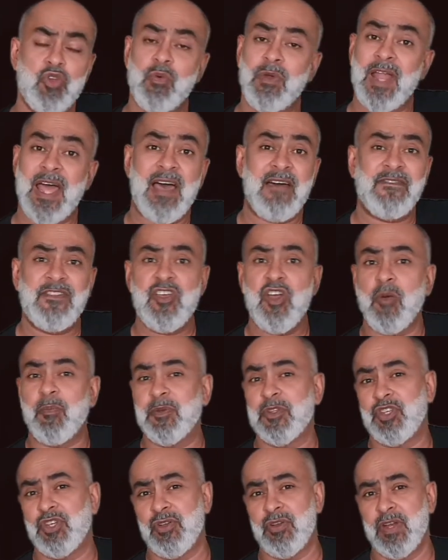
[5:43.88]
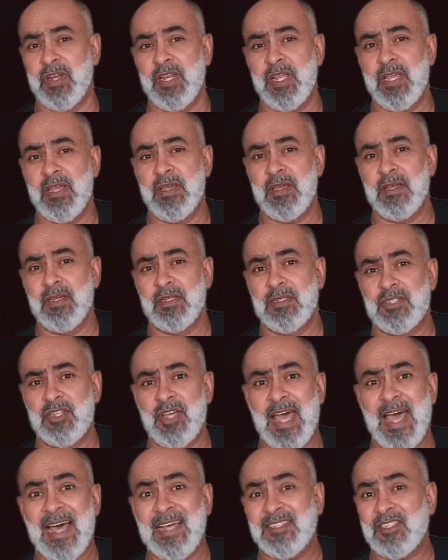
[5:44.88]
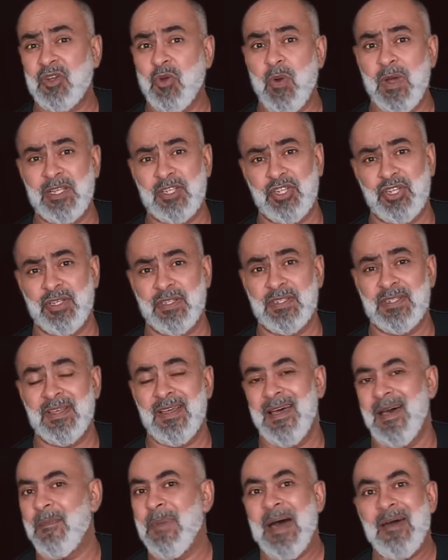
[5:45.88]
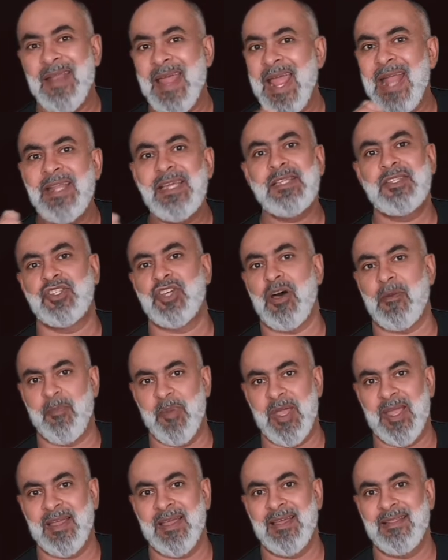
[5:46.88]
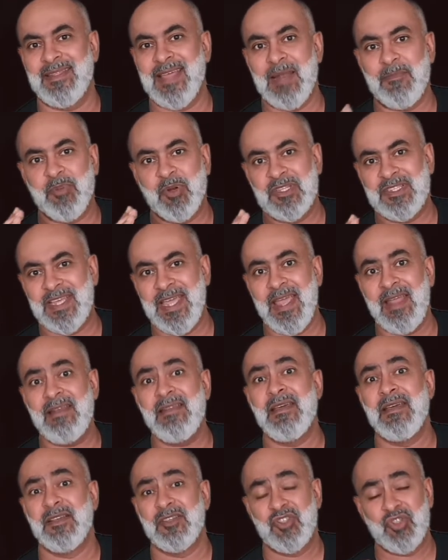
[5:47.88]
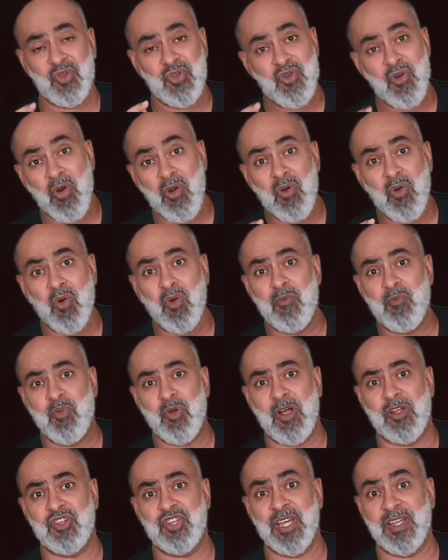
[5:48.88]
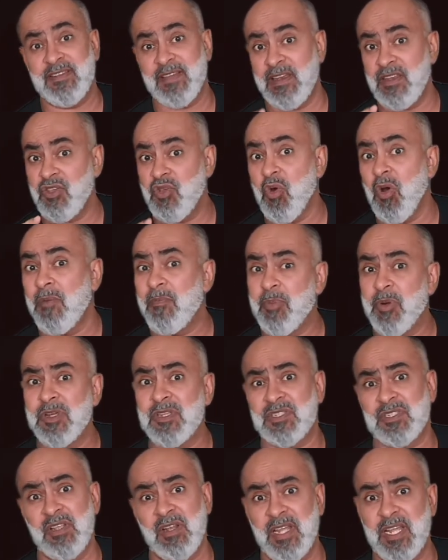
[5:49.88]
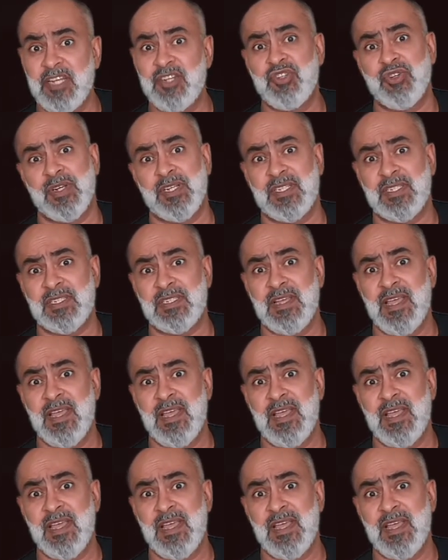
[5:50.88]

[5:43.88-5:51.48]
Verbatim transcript: have the opportunity to ask questions about any topic that pertain to your own project and your personal interests,